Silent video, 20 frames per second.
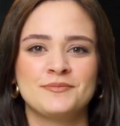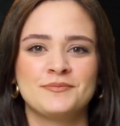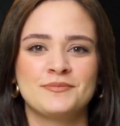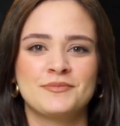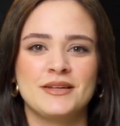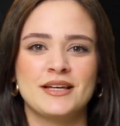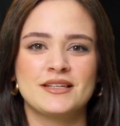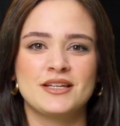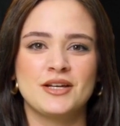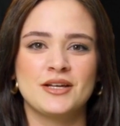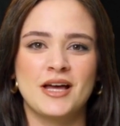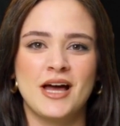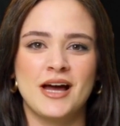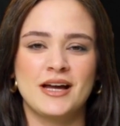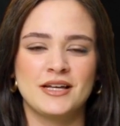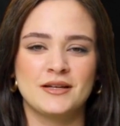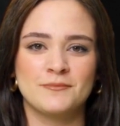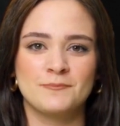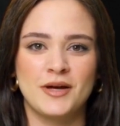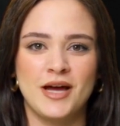These are
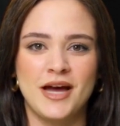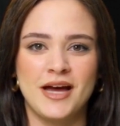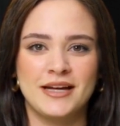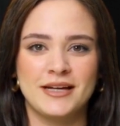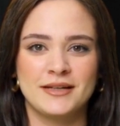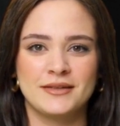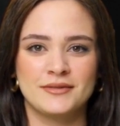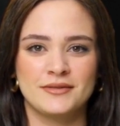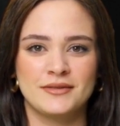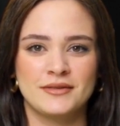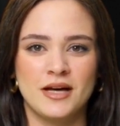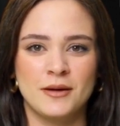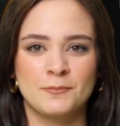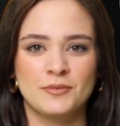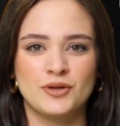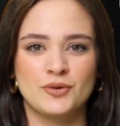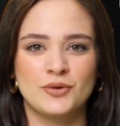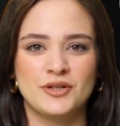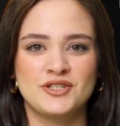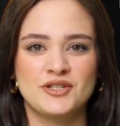guided by
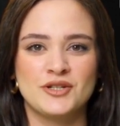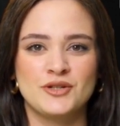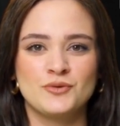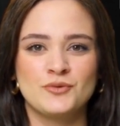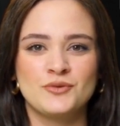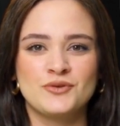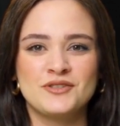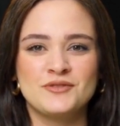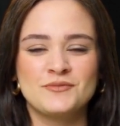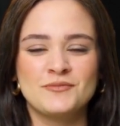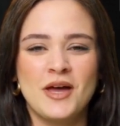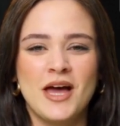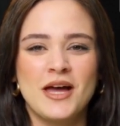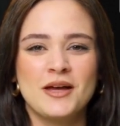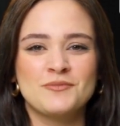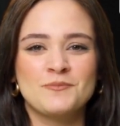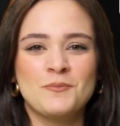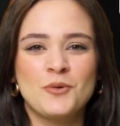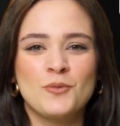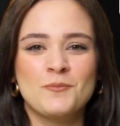WHO's
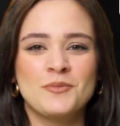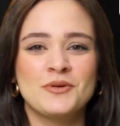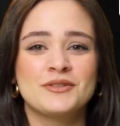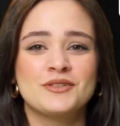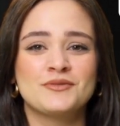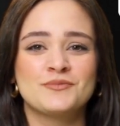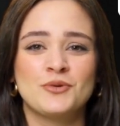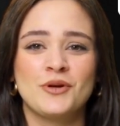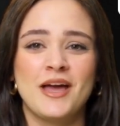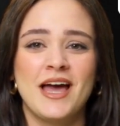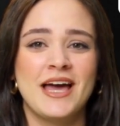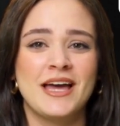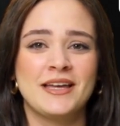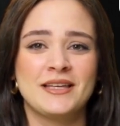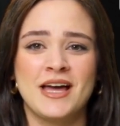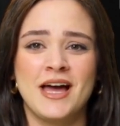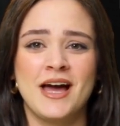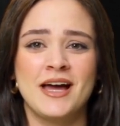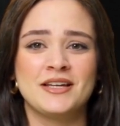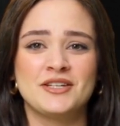5 Moments for Hand
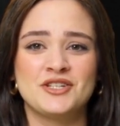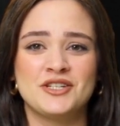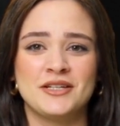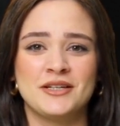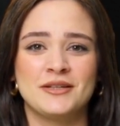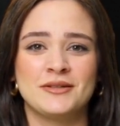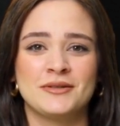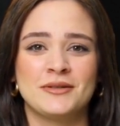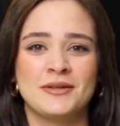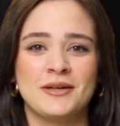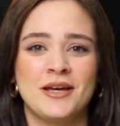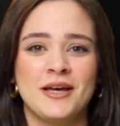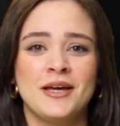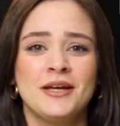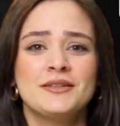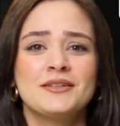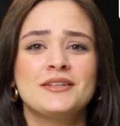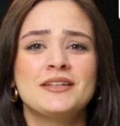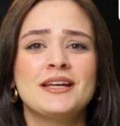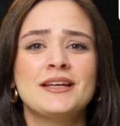Hygiene,
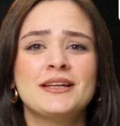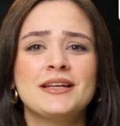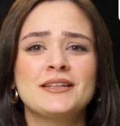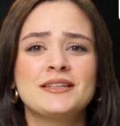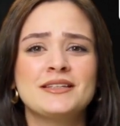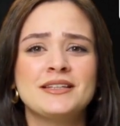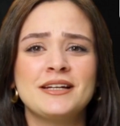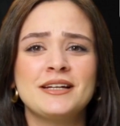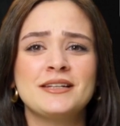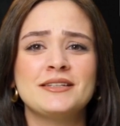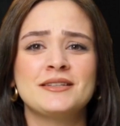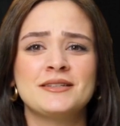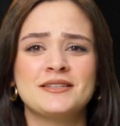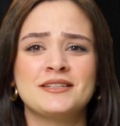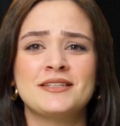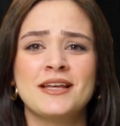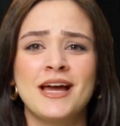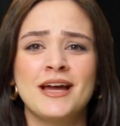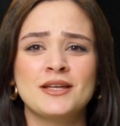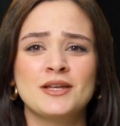CDC's
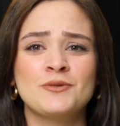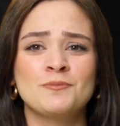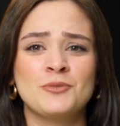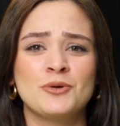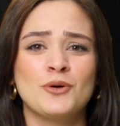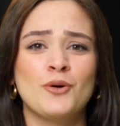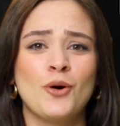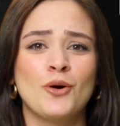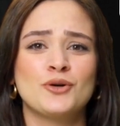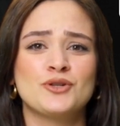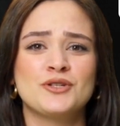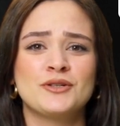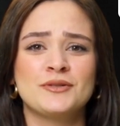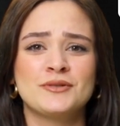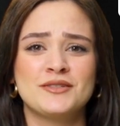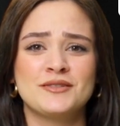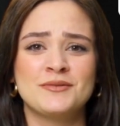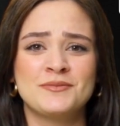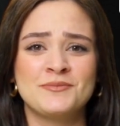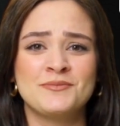Standard
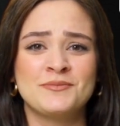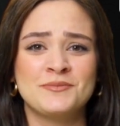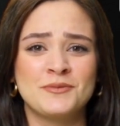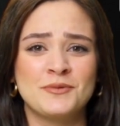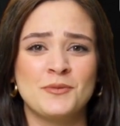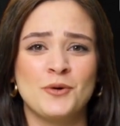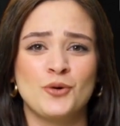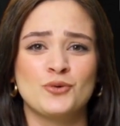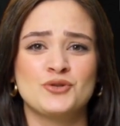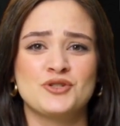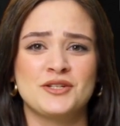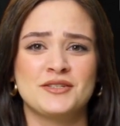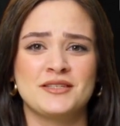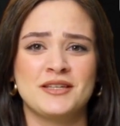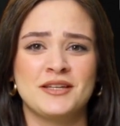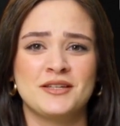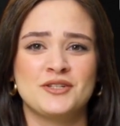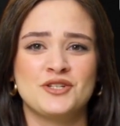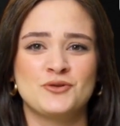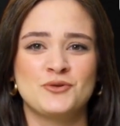Precautions, OSHA's
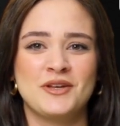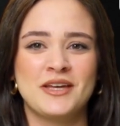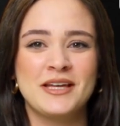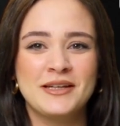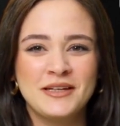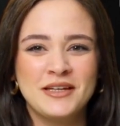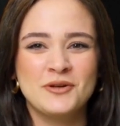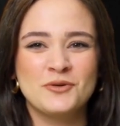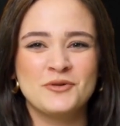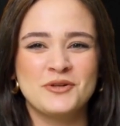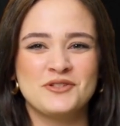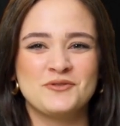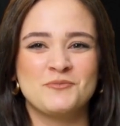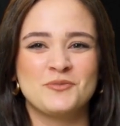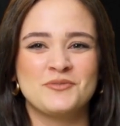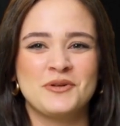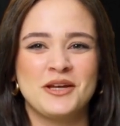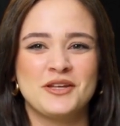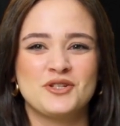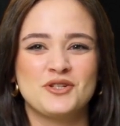Injury and Illness
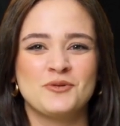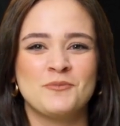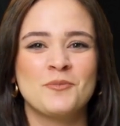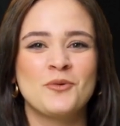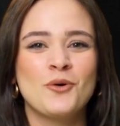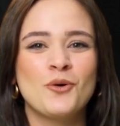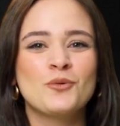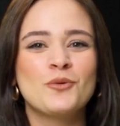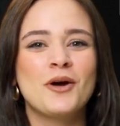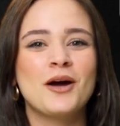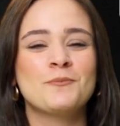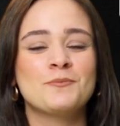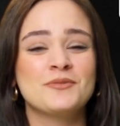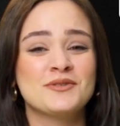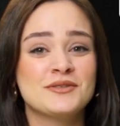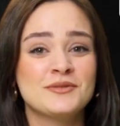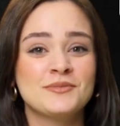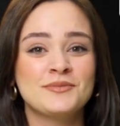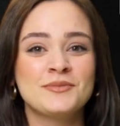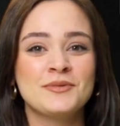Prevention
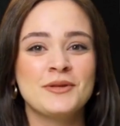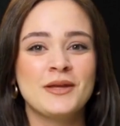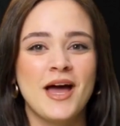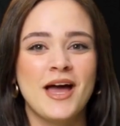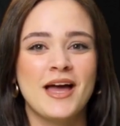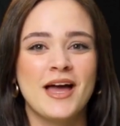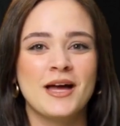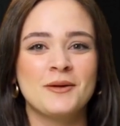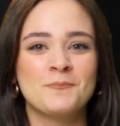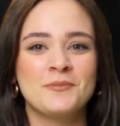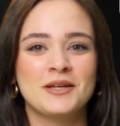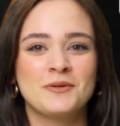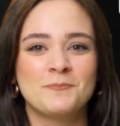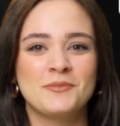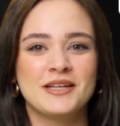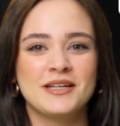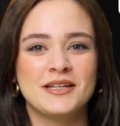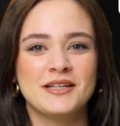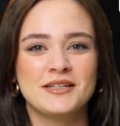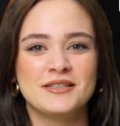Programs,
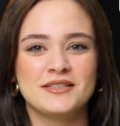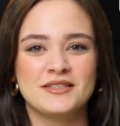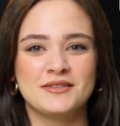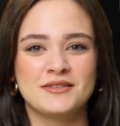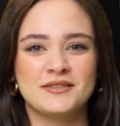IIPPs.